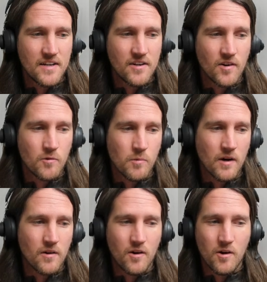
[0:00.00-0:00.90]
here
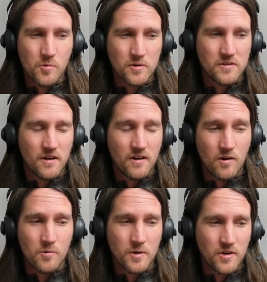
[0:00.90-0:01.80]
where
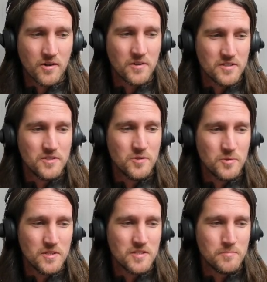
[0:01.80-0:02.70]
all we are going to
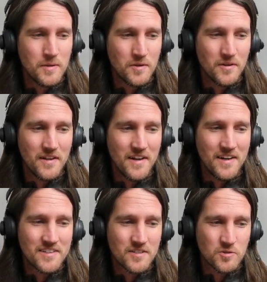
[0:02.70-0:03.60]
do is build an
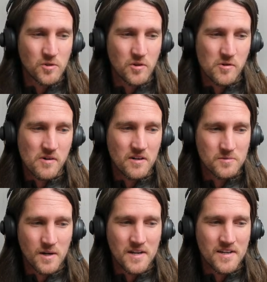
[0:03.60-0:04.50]
integral
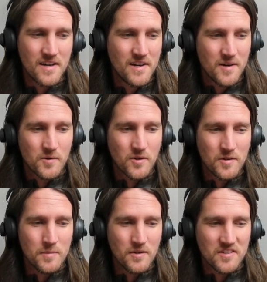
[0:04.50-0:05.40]
array. We're going
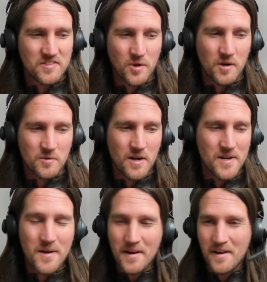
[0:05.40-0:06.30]
to build a string
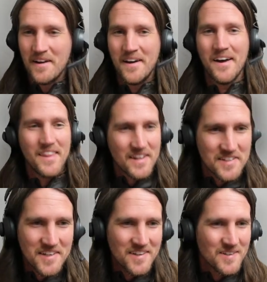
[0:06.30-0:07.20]
array, and
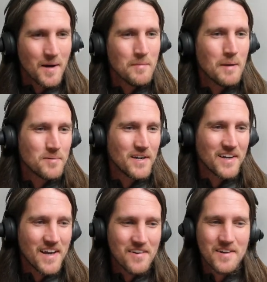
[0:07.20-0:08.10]
that's it. I'm not printing
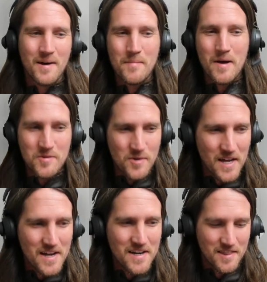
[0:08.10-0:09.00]
it out. I'm not doing
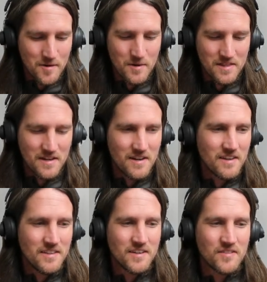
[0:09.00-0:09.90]
anything with it.
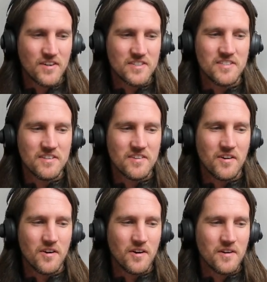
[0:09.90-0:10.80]
These functions
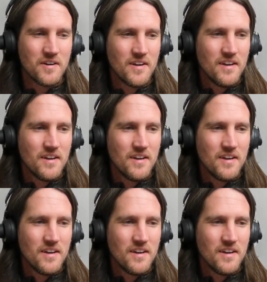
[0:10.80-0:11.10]
are